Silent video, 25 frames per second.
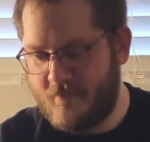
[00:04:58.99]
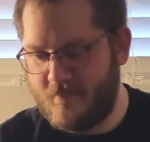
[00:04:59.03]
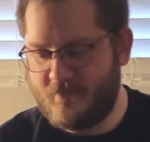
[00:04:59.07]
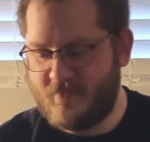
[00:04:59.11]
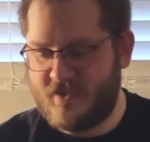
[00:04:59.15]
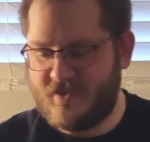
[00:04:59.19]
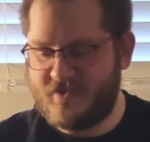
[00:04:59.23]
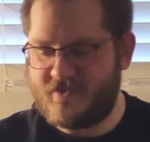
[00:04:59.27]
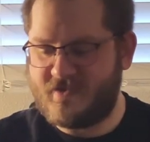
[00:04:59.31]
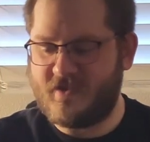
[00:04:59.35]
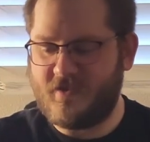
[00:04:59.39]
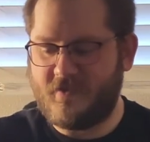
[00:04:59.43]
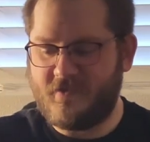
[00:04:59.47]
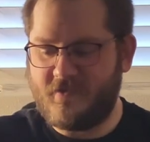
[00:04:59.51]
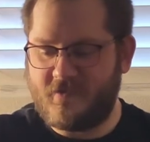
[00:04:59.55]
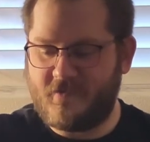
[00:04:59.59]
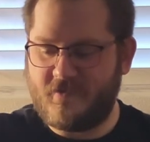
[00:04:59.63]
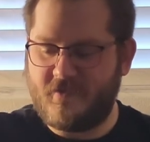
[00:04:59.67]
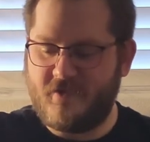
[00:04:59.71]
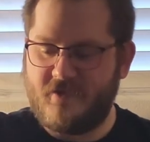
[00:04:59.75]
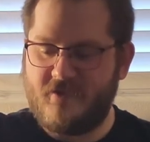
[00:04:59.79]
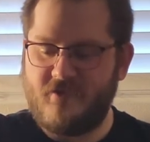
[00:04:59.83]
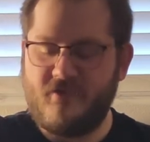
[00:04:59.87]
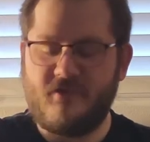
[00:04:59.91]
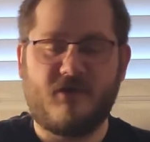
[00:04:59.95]
He tilts
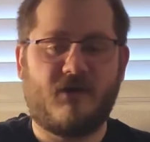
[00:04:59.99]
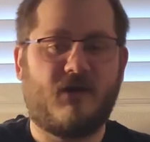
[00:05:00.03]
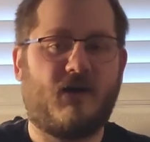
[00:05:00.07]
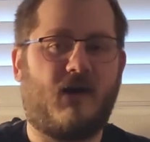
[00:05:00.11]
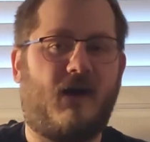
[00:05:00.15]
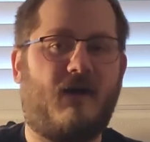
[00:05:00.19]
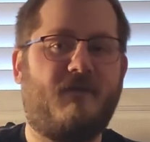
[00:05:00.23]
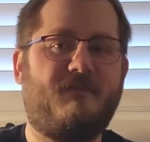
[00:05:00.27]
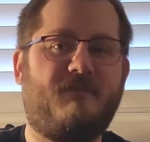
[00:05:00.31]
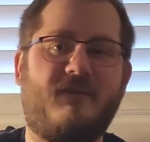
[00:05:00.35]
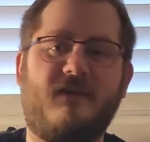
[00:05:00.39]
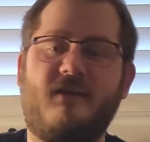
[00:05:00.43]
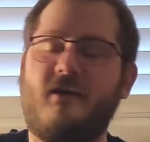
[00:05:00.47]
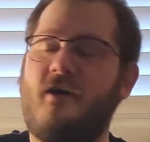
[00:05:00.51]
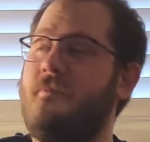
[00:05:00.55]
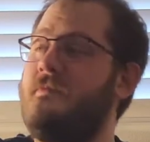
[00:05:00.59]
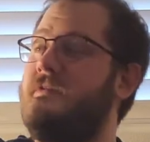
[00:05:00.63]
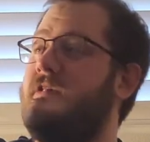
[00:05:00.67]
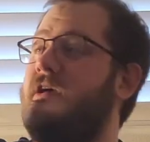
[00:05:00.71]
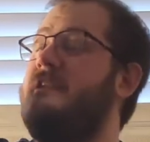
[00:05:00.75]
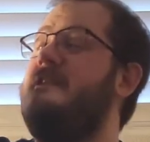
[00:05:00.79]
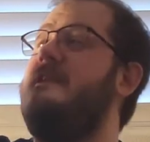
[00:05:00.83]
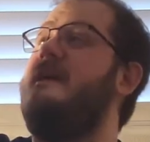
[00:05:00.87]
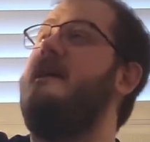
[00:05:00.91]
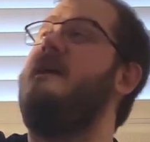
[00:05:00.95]
the coffee upside